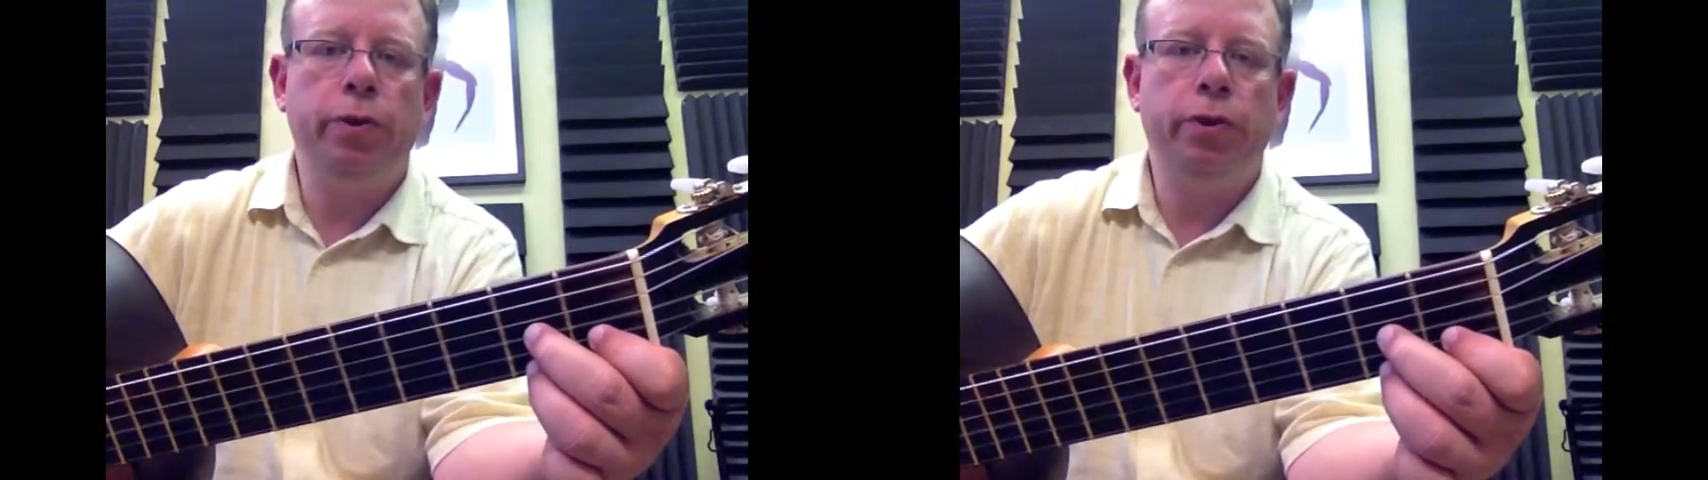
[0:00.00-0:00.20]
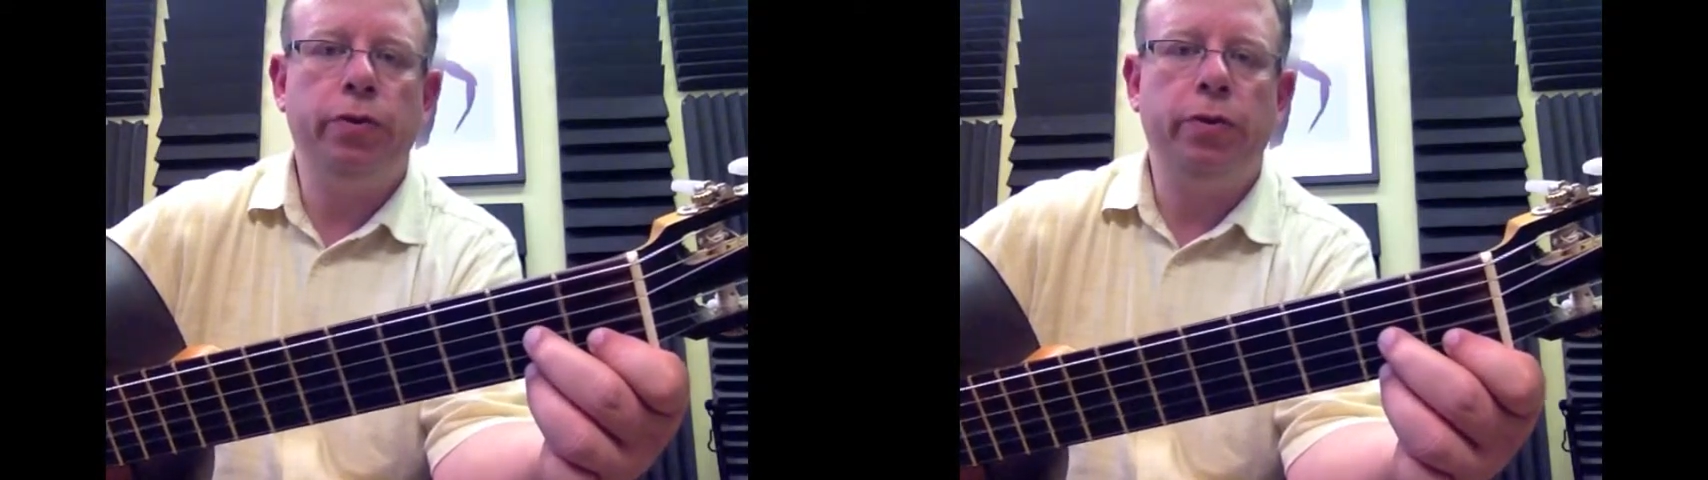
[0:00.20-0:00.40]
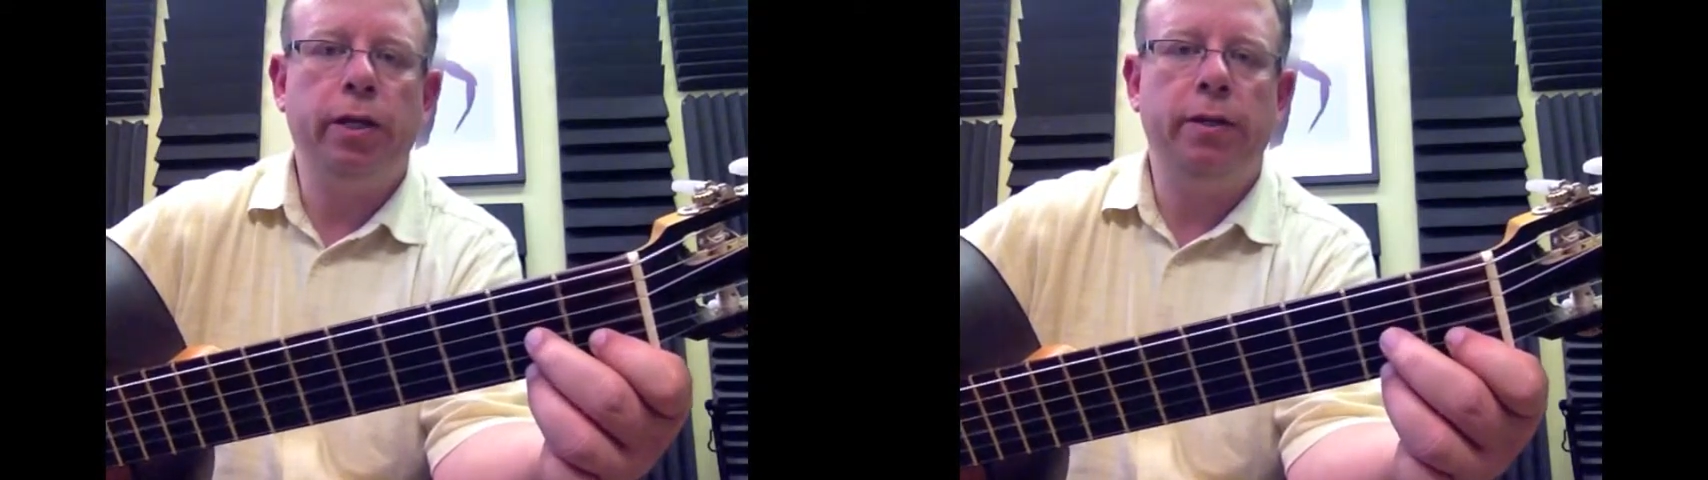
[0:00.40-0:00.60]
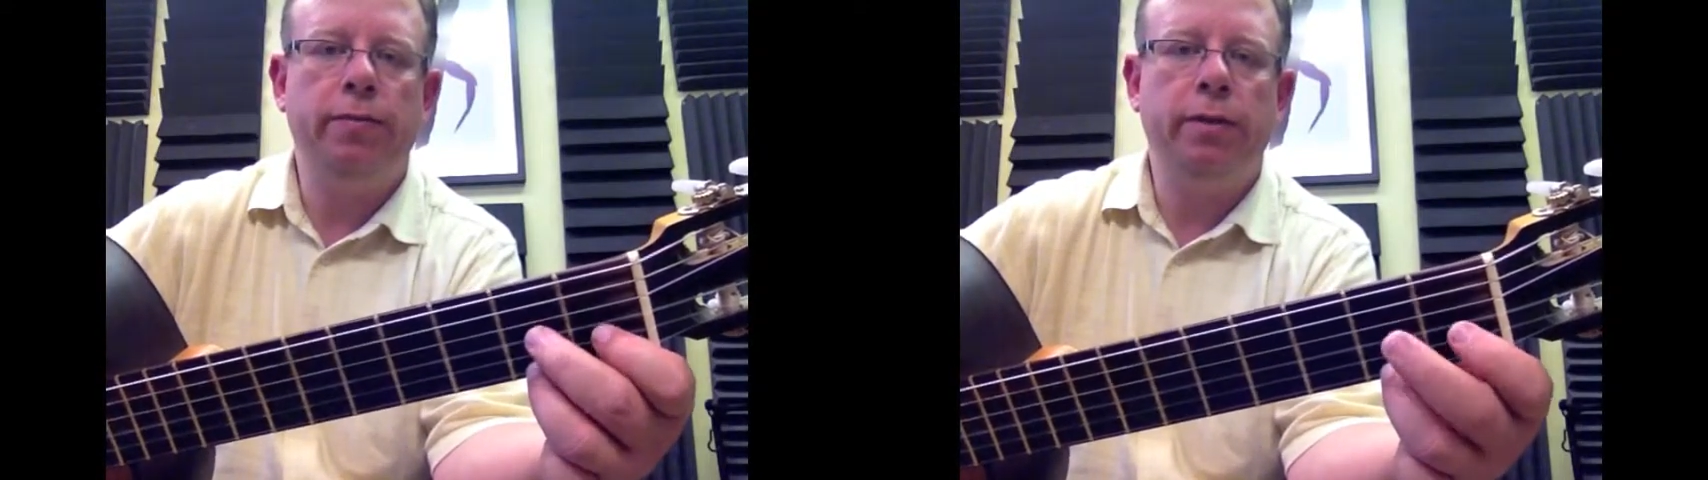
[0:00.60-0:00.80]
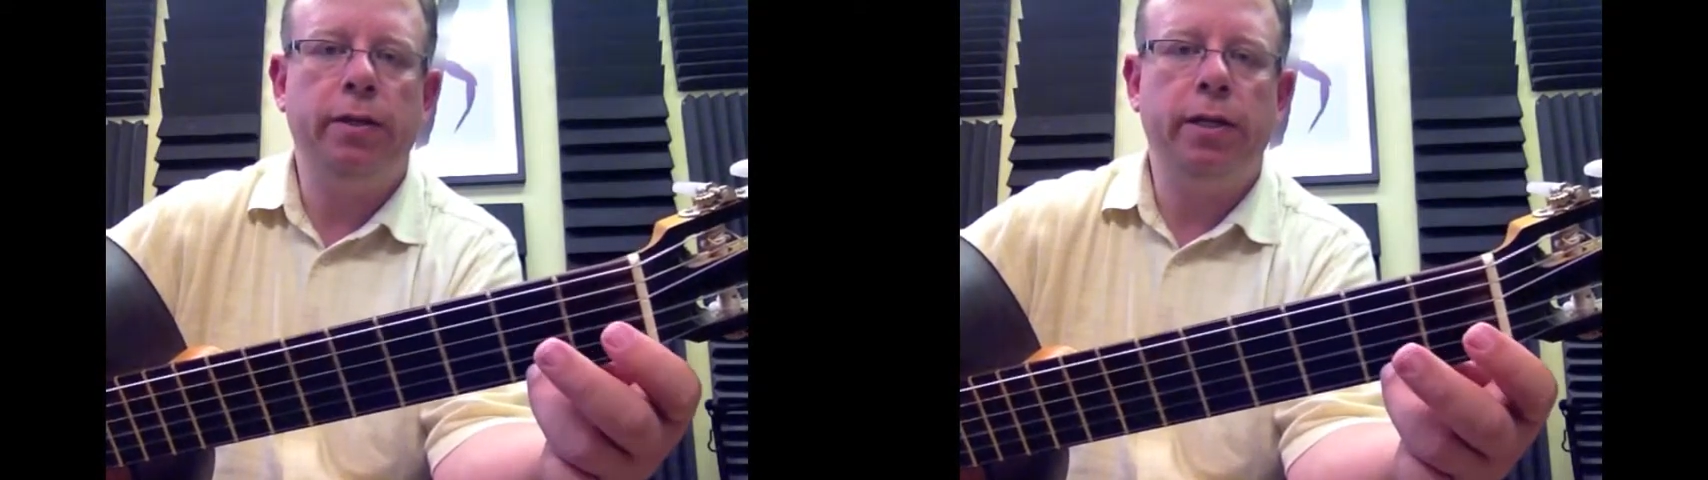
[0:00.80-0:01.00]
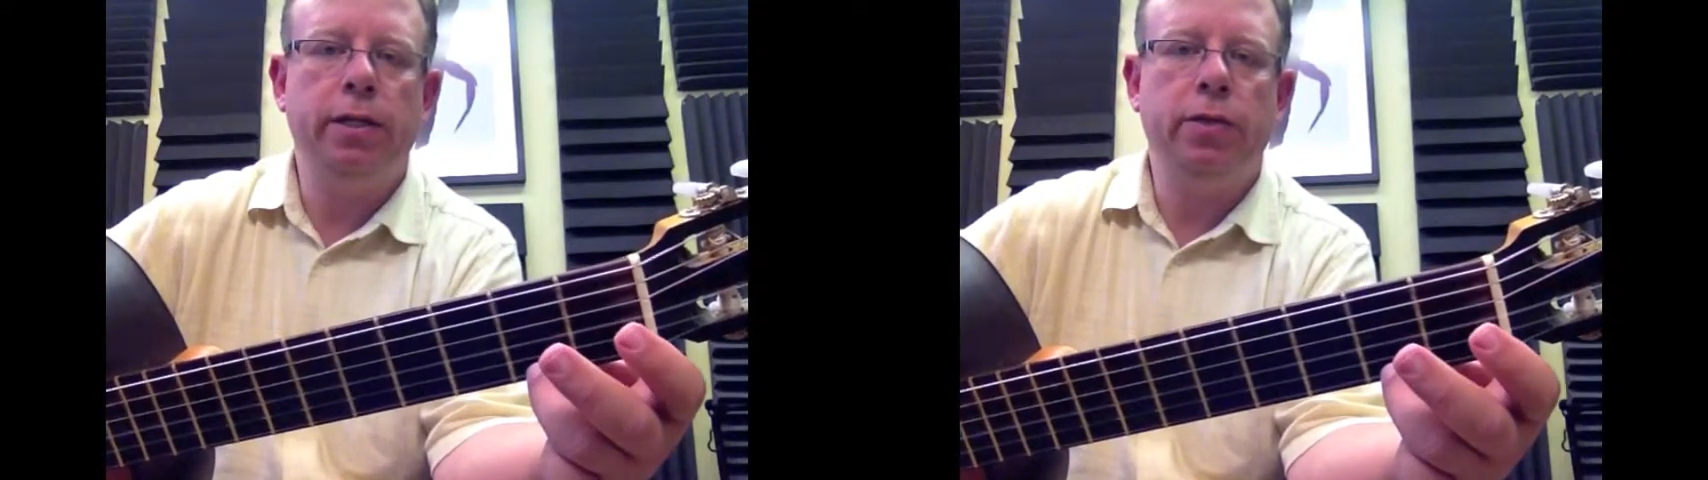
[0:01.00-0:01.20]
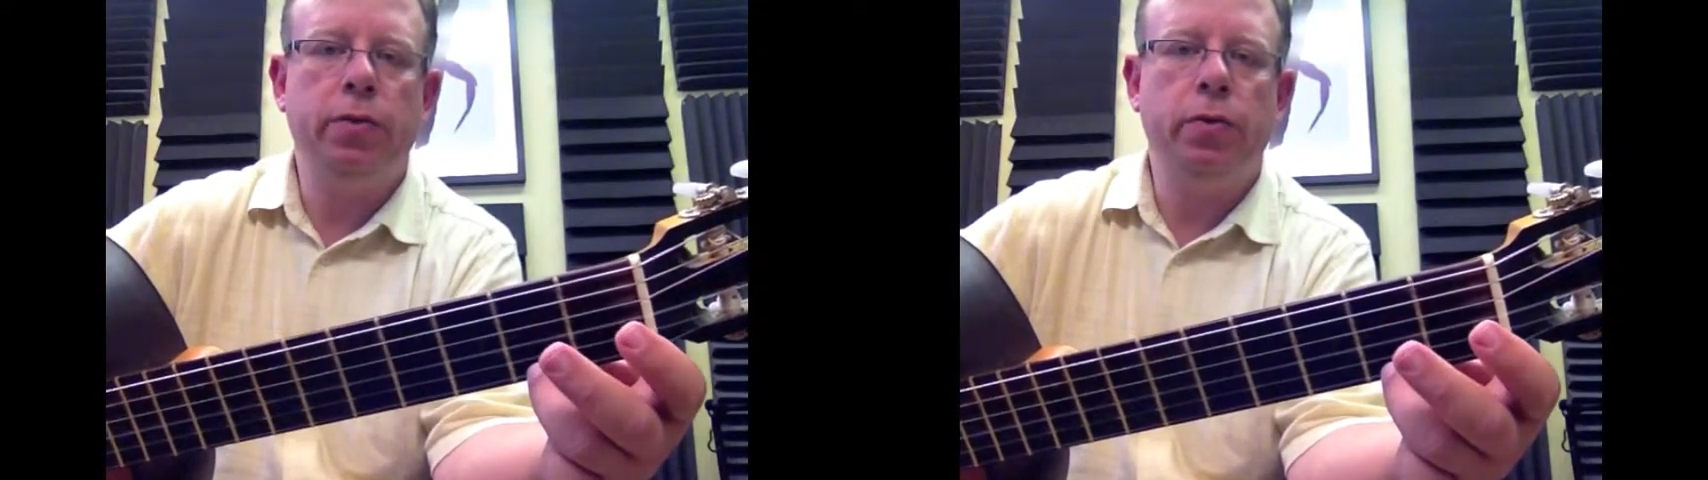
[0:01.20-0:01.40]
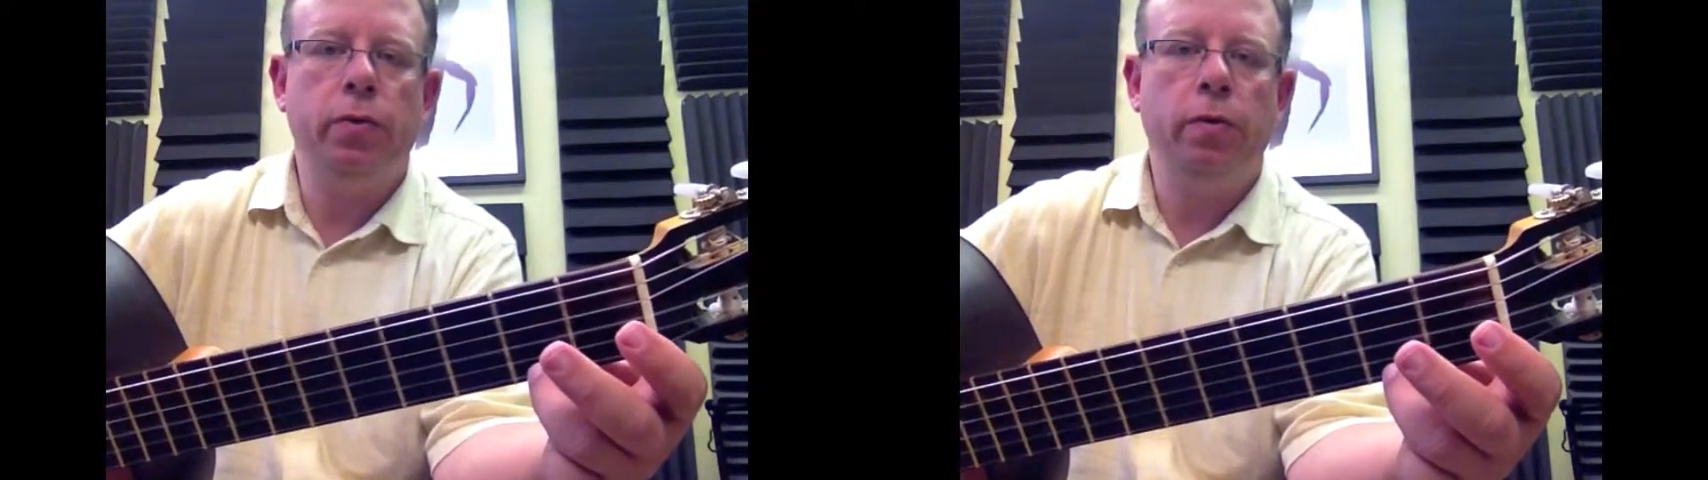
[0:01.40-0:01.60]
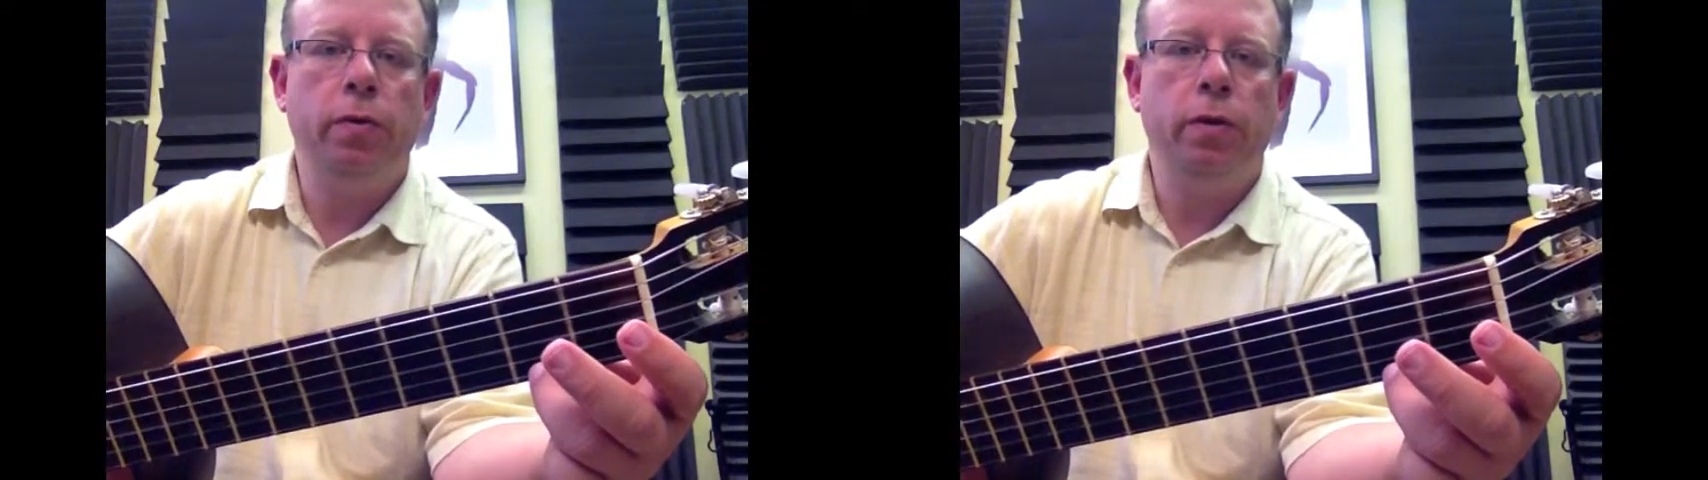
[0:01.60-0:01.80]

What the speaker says: just lift these two,